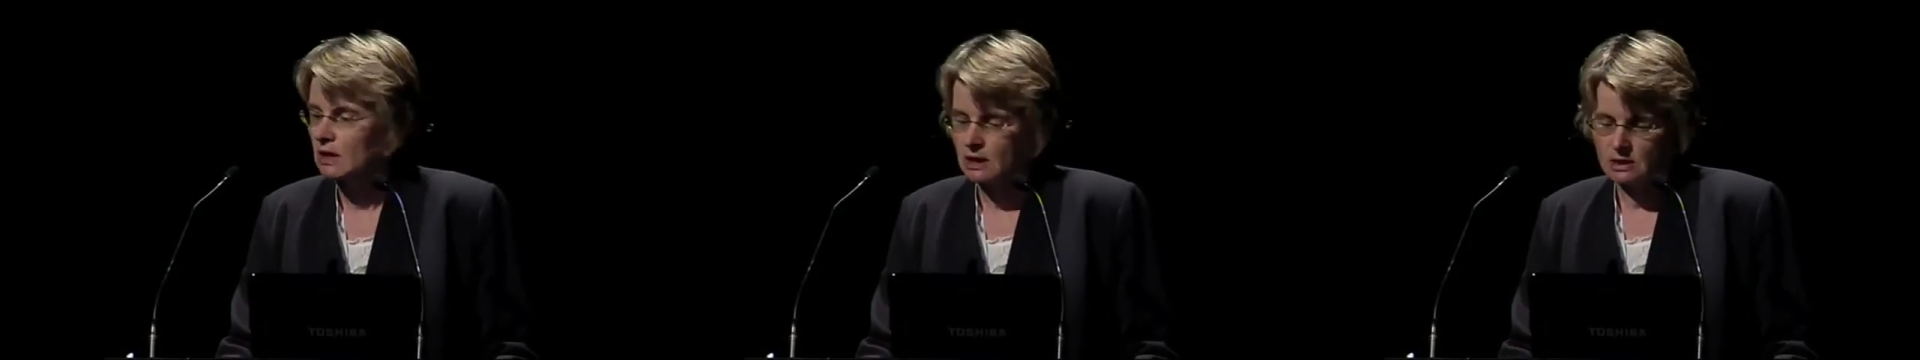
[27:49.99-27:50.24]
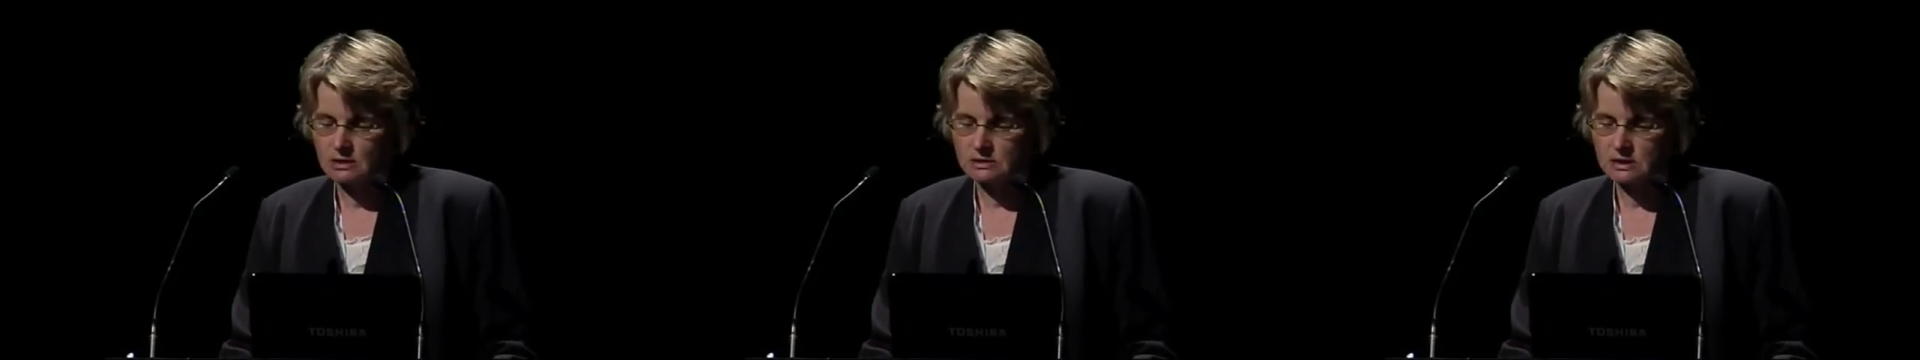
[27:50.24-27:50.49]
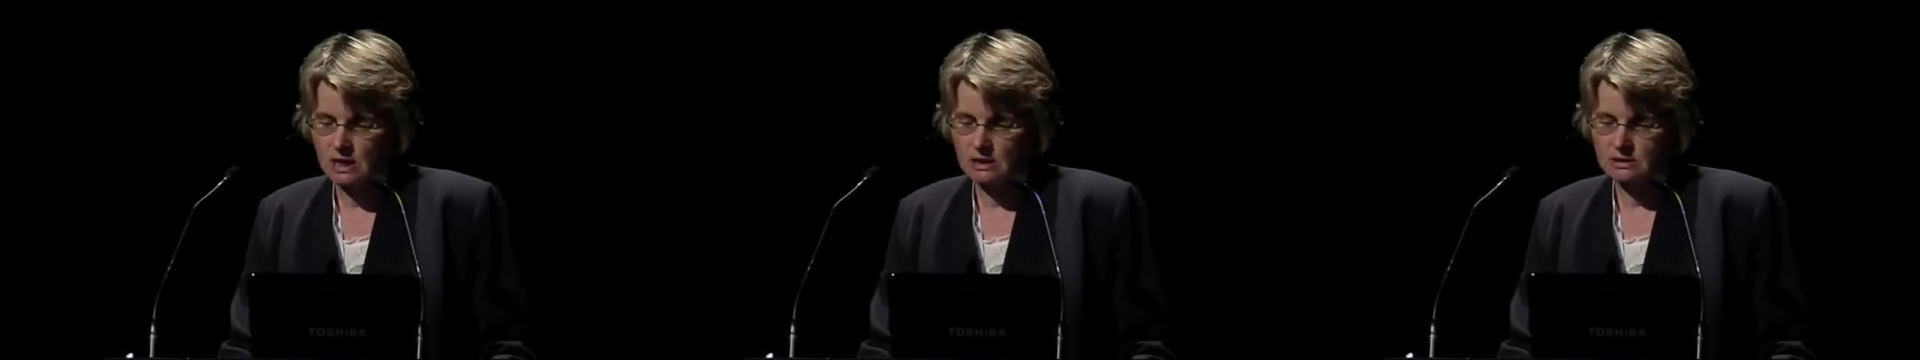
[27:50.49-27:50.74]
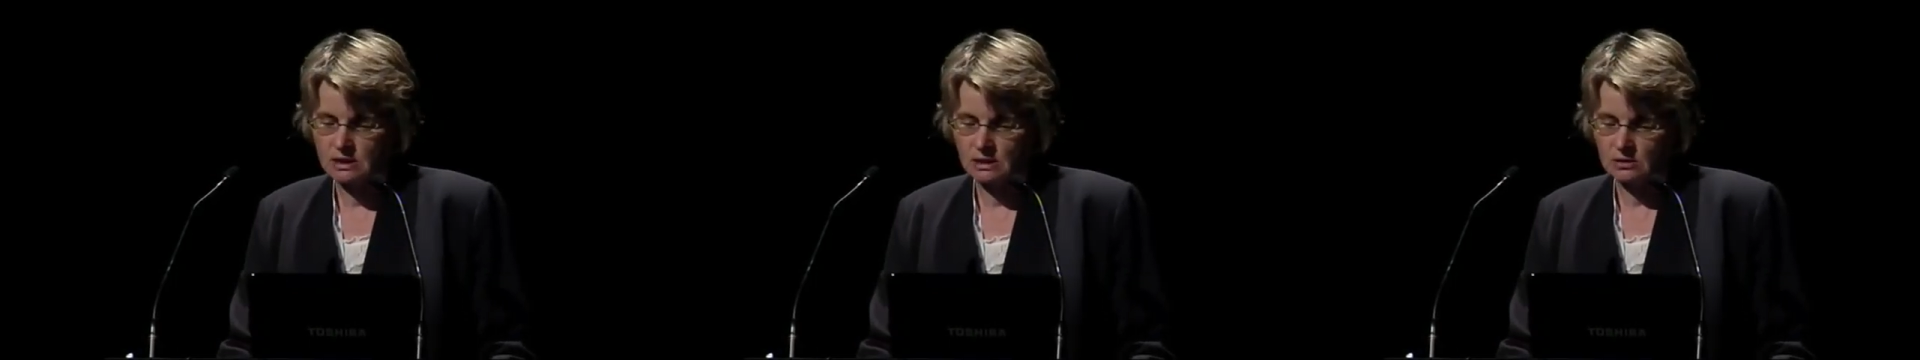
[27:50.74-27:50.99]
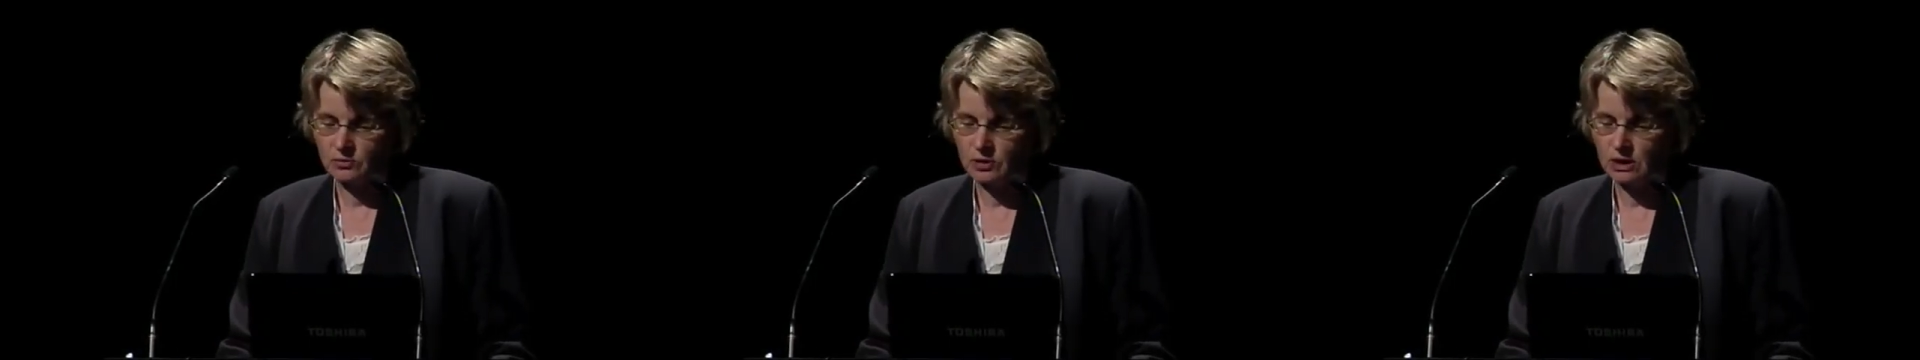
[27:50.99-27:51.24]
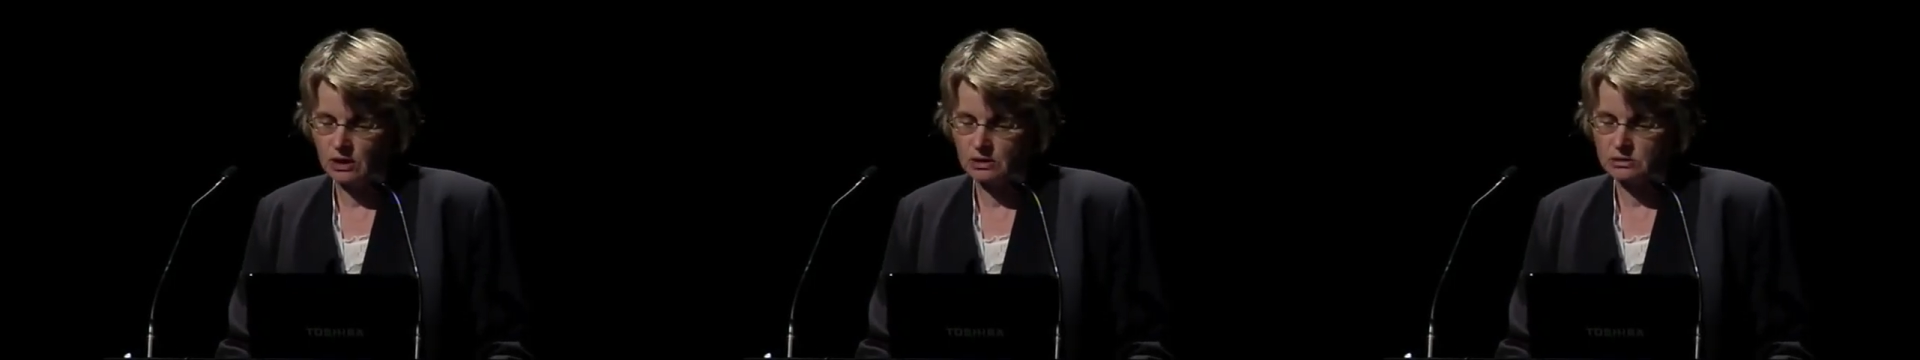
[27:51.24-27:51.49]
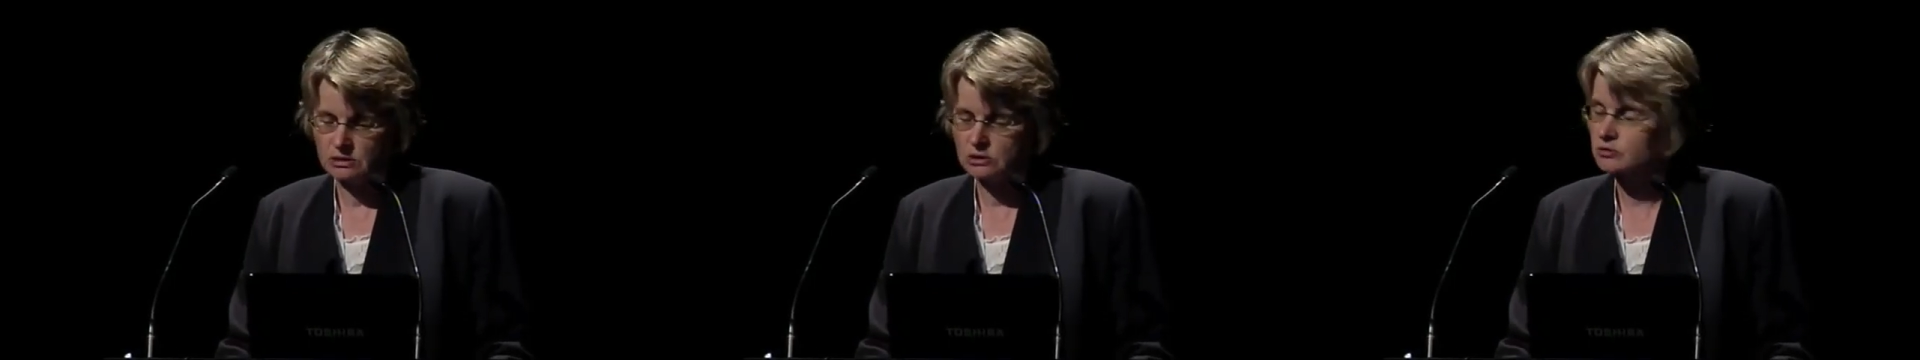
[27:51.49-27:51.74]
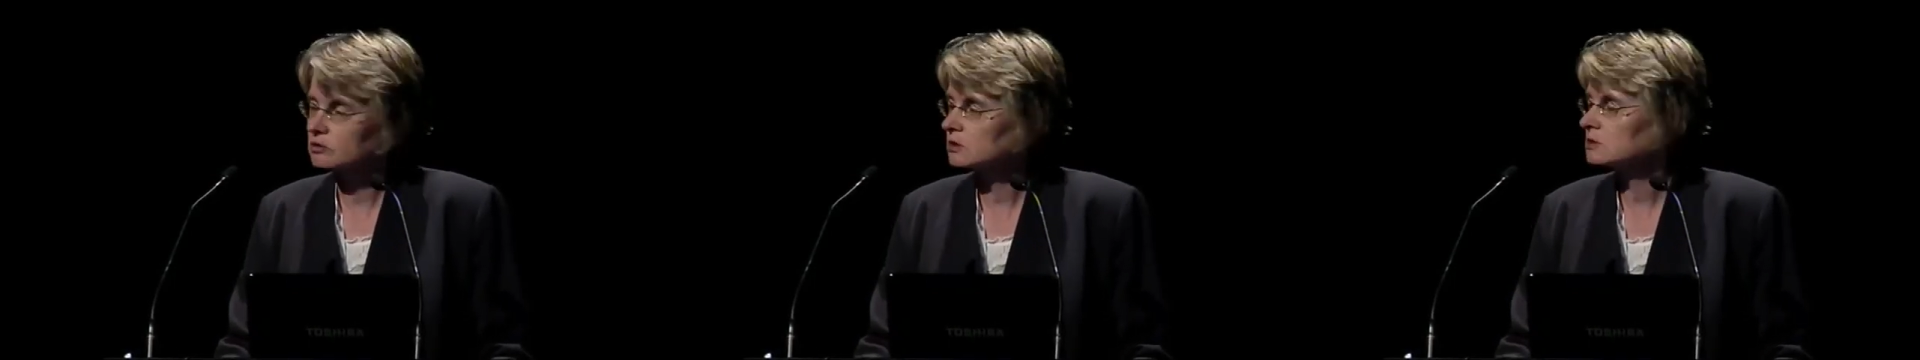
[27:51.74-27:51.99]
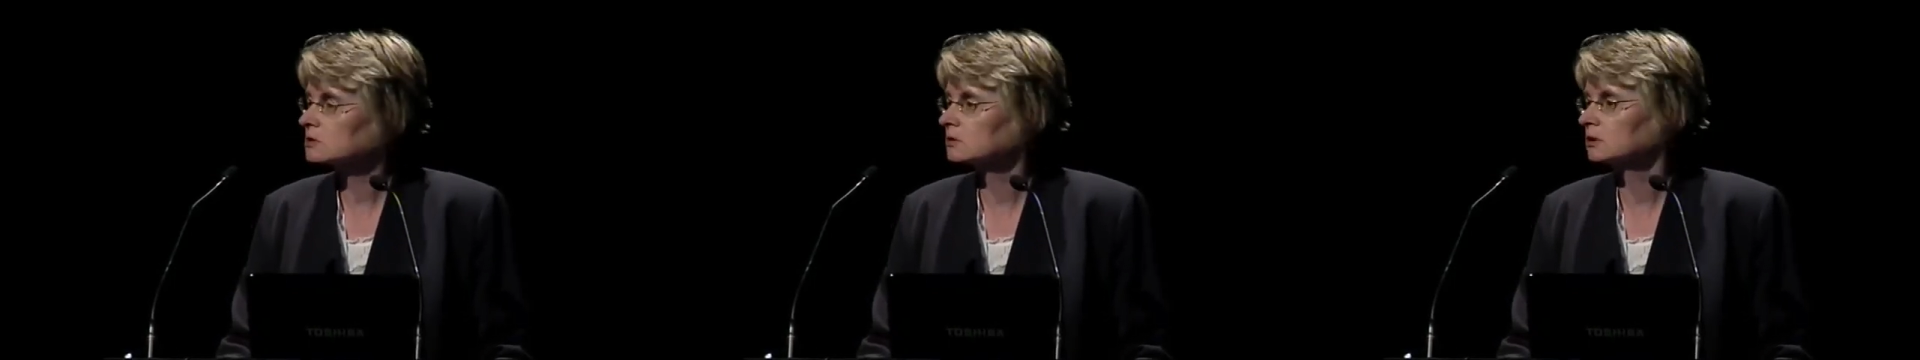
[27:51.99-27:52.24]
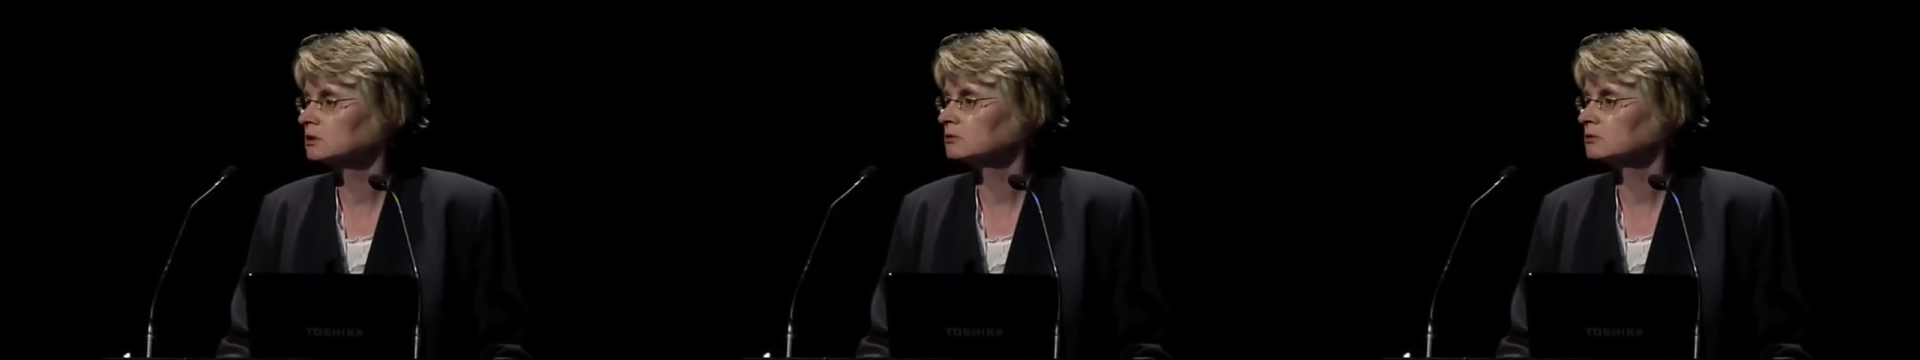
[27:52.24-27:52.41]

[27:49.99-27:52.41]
is that data warehouses traditionally